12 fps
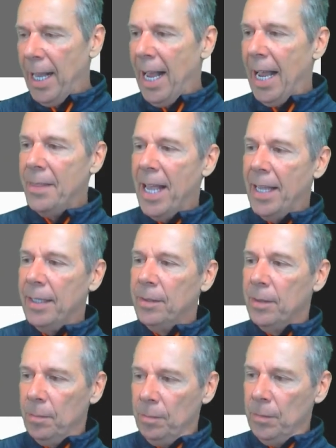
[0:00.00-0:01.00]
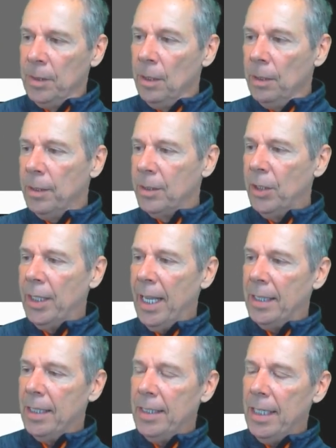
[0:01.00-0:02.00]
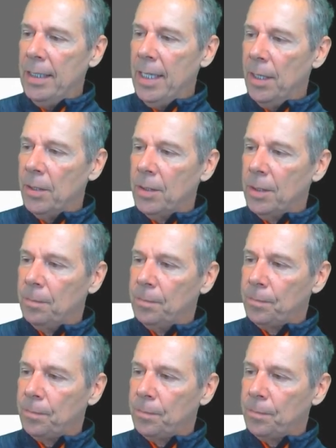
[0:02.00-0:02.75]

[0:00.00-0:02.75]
and then to get the details,